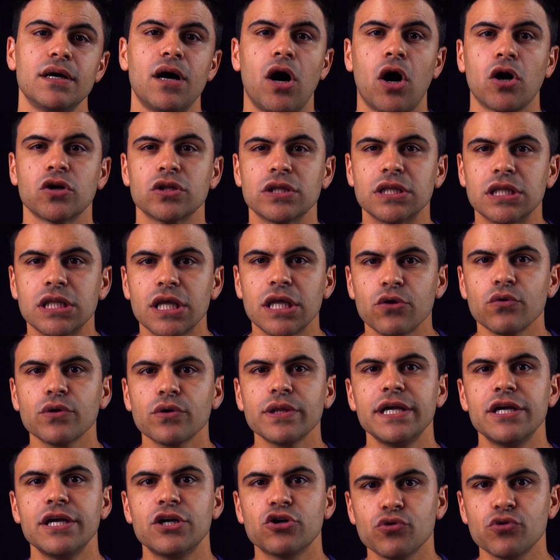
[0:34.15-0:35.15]
are
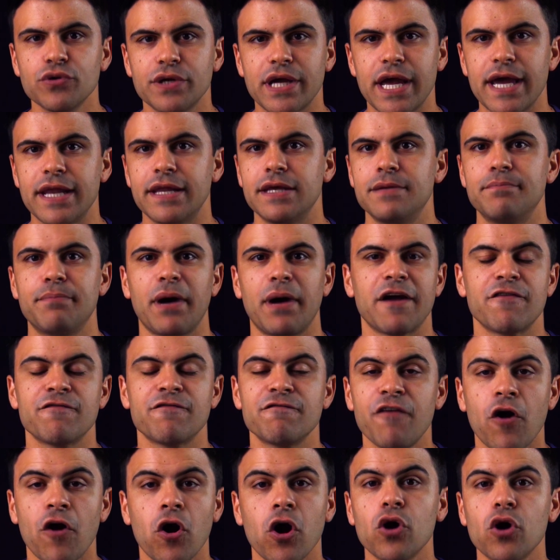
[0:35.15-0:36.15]
literally created by
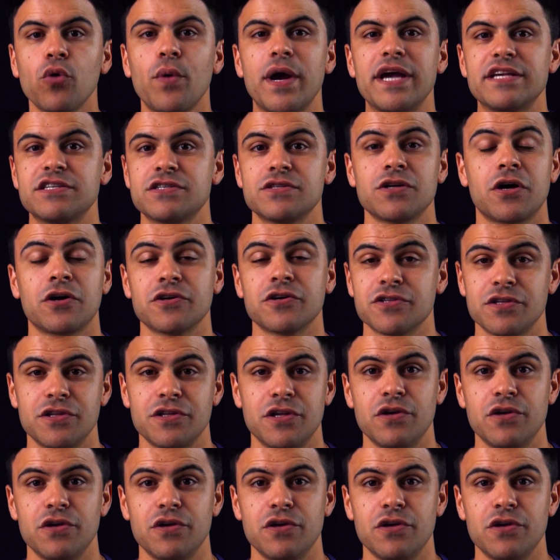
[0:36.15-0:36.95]
faraway stars in the